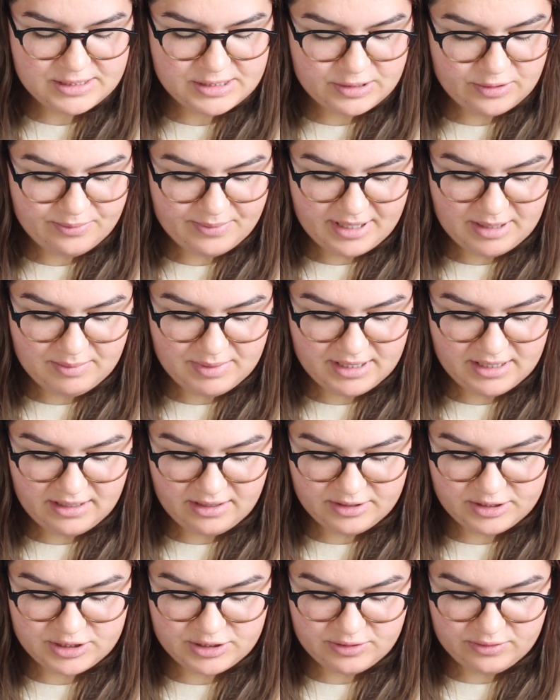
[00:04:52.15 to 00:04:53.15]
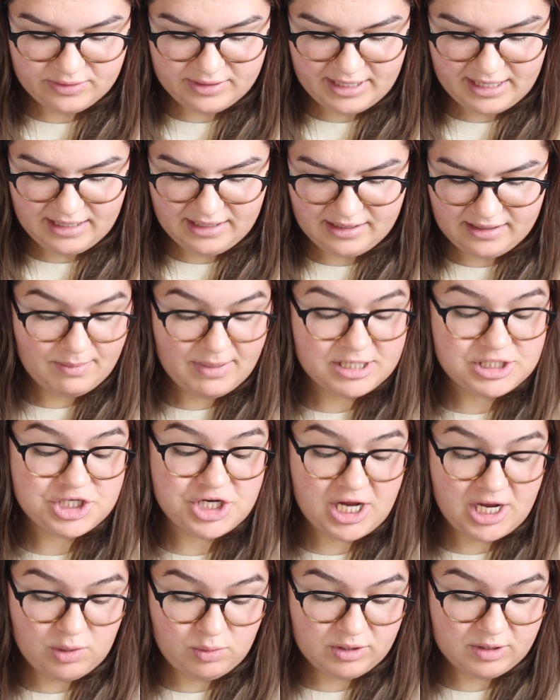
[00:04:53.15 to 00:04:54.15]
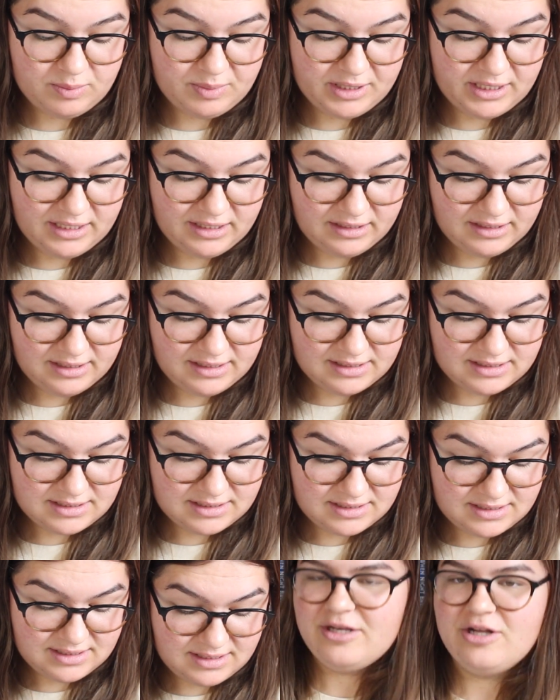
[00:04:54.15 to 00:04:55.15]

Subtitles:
So maybe I'll do like my shower playlist.